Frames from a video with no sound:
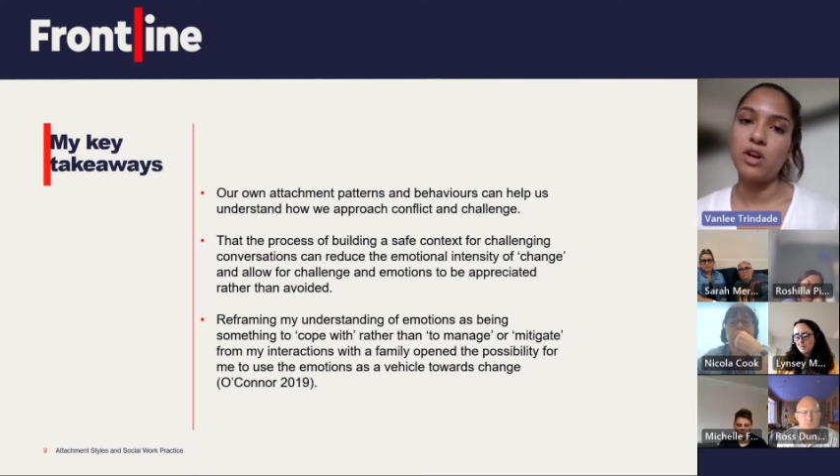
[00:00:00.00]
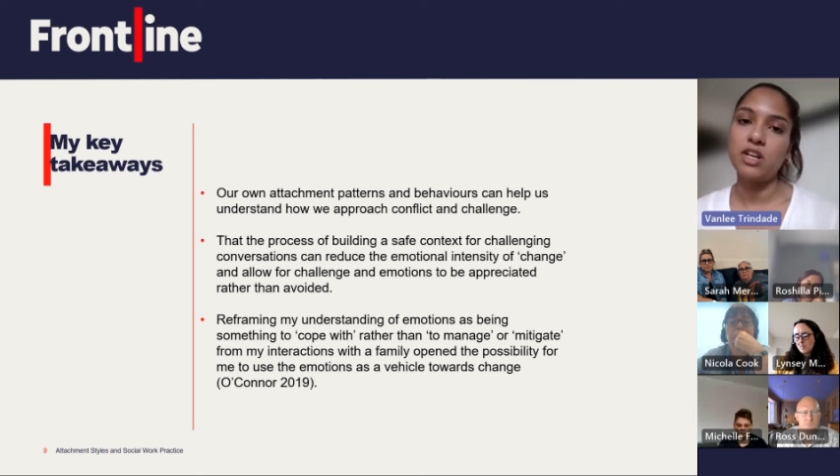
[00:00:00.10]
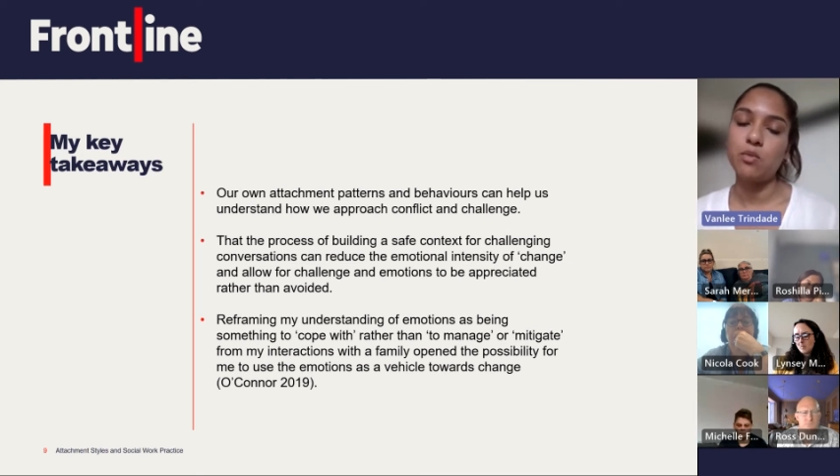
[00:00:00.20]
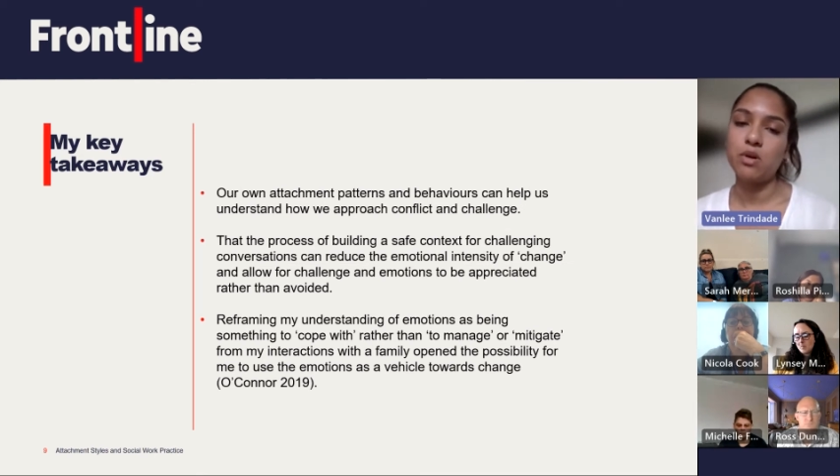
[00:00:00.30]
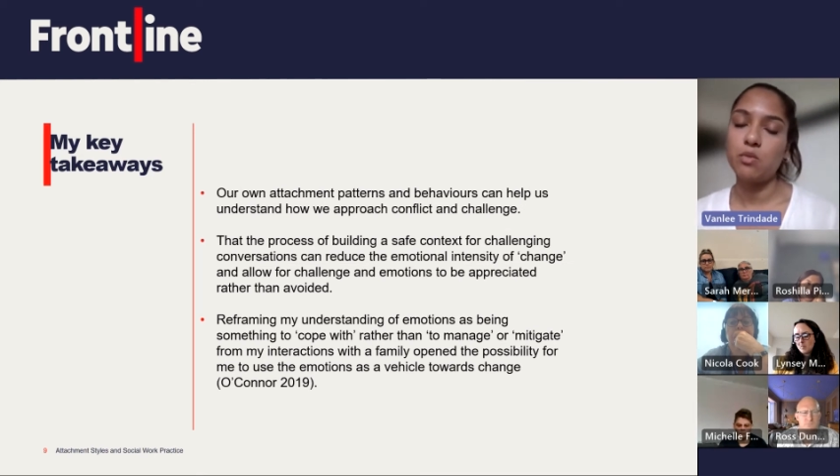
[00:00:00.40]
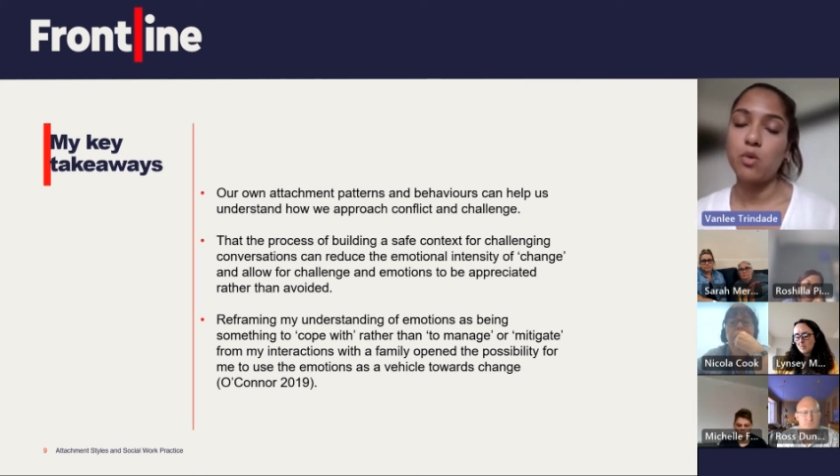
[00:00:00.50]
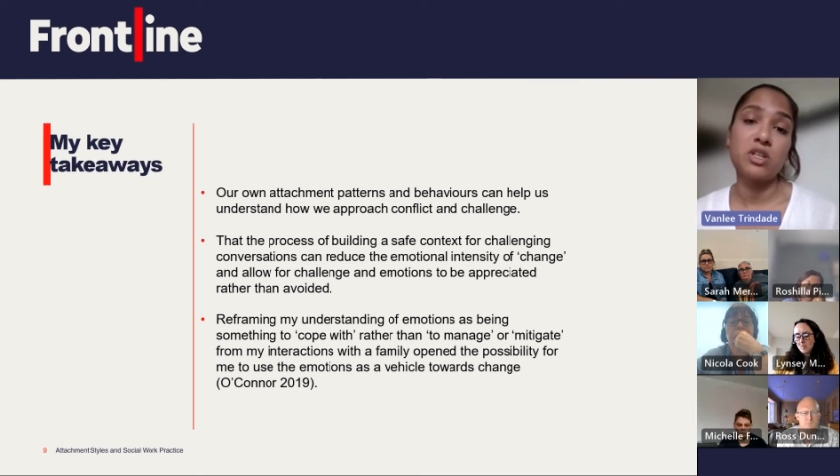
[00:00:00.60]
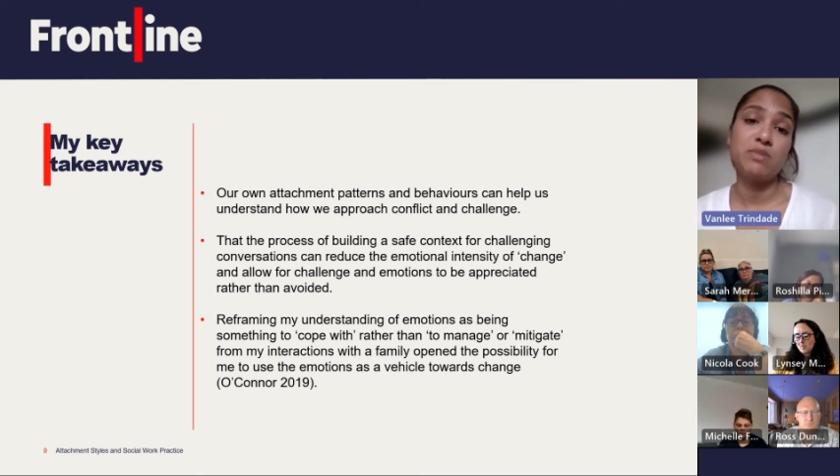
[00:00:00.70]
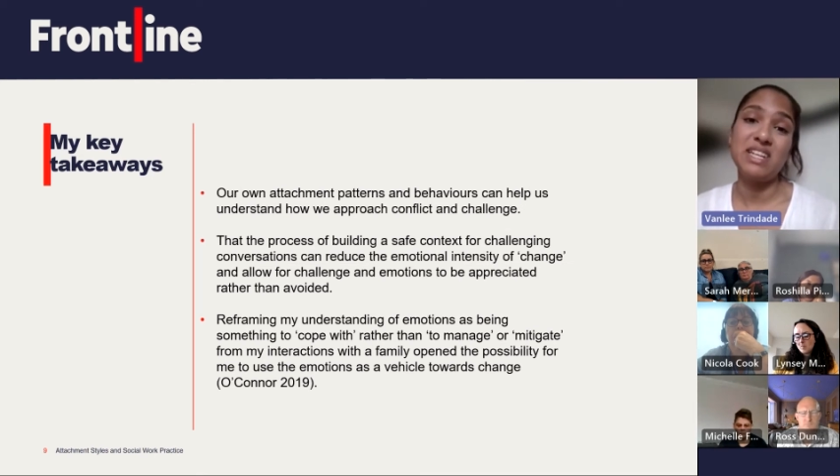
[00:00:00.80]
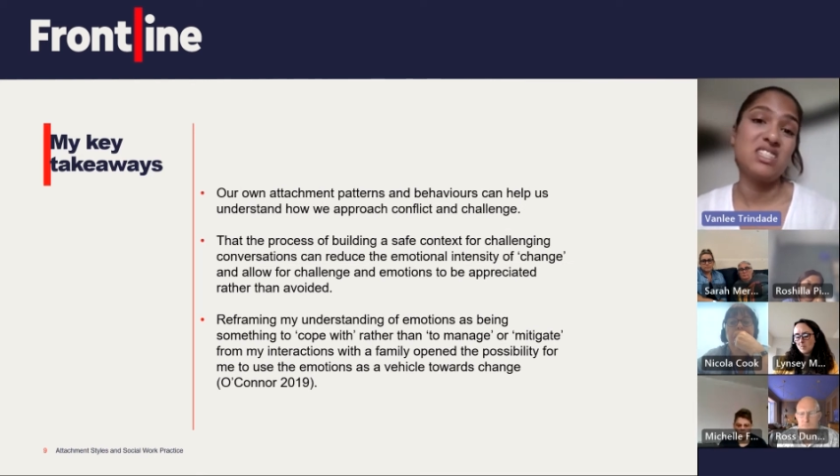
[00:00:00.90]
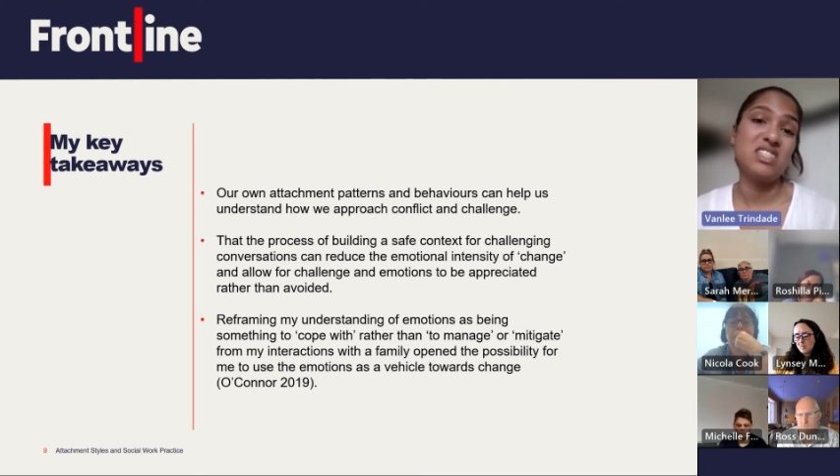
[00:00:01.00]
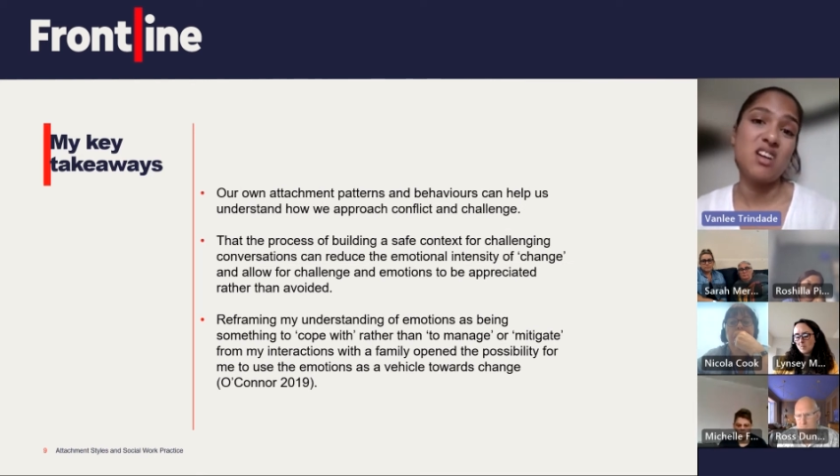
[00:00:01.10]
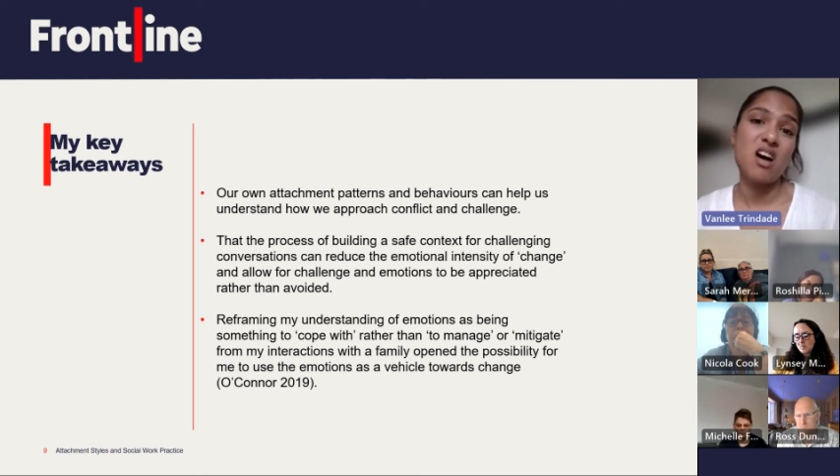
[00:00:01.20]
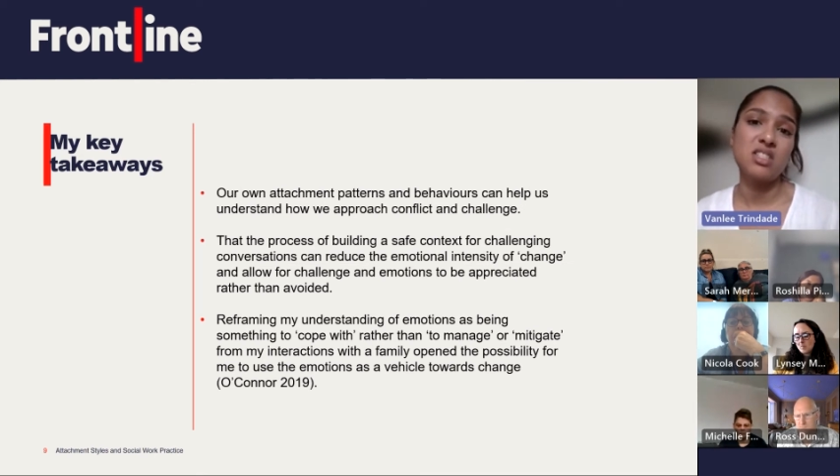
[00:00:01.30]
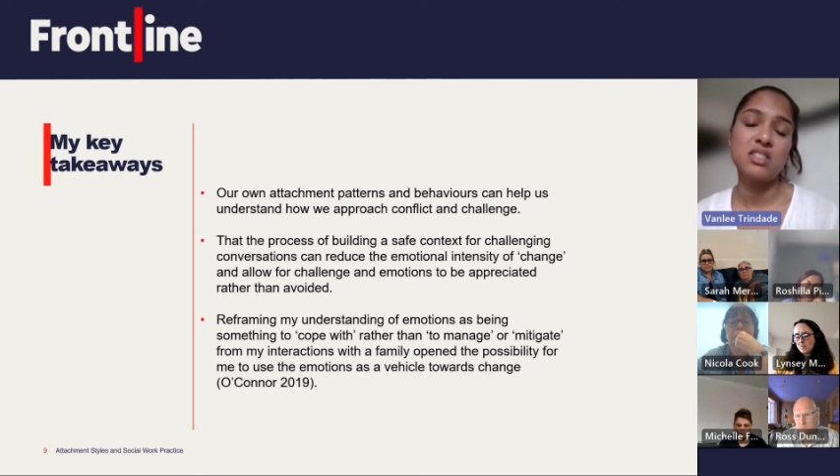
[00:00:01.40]
was being
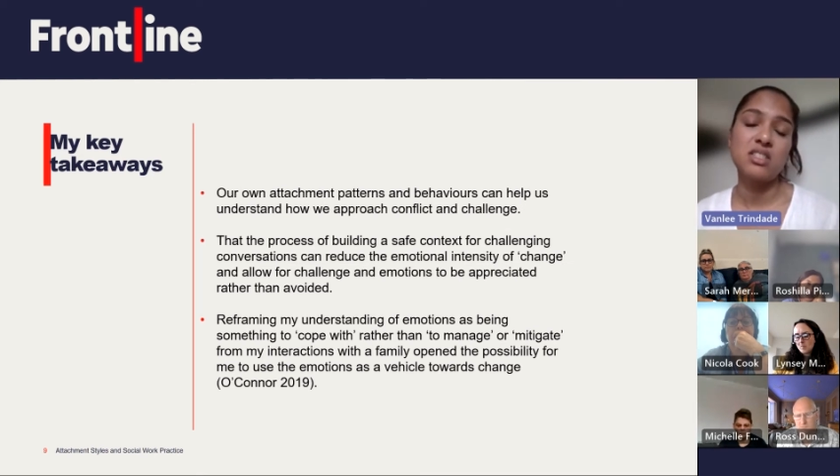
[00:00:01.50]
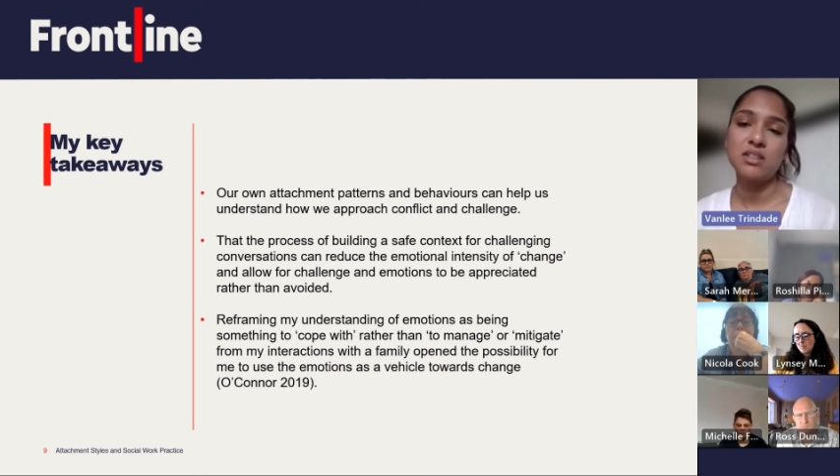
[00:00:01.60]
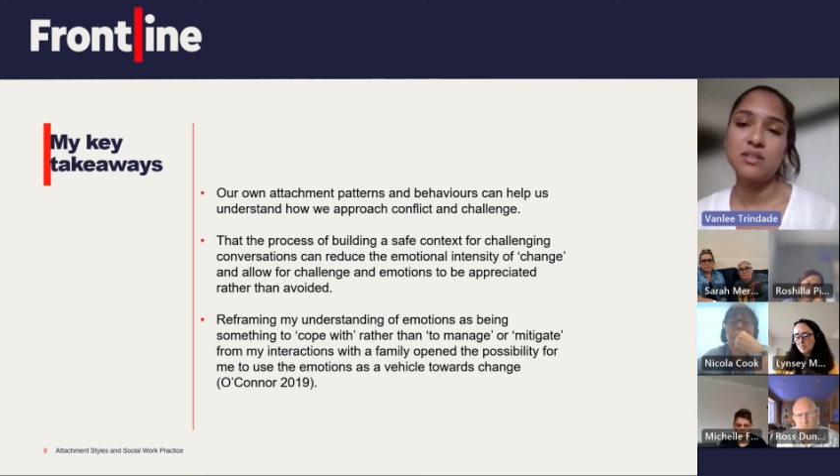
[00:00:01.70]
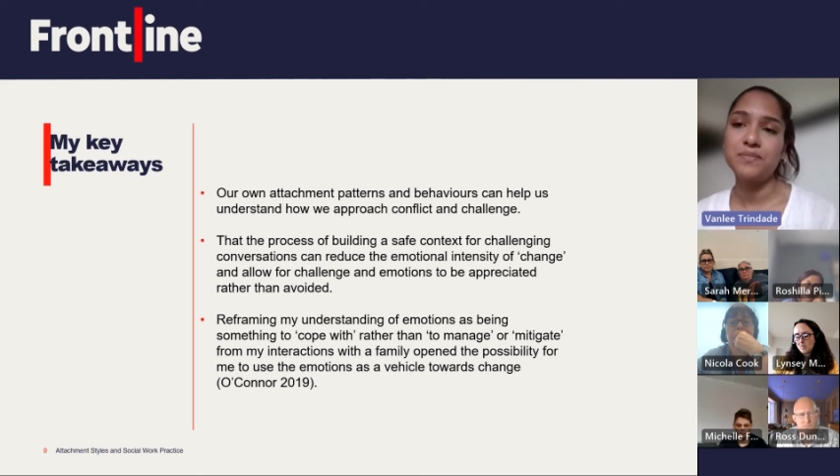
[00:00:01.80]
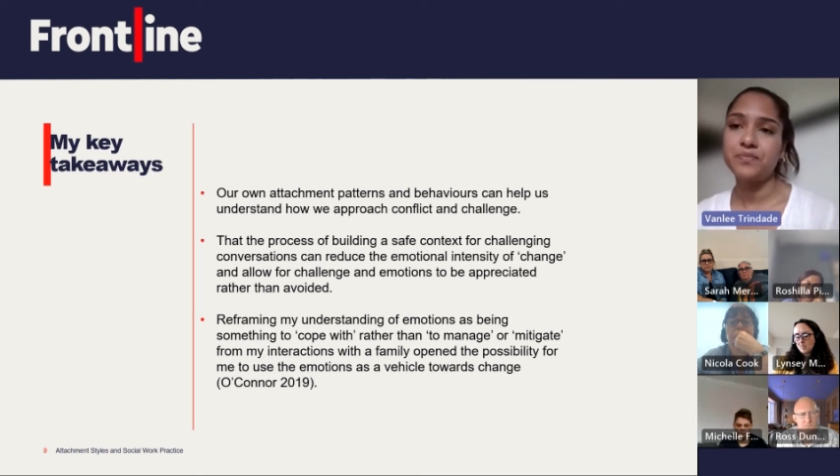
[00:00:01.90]
discussed.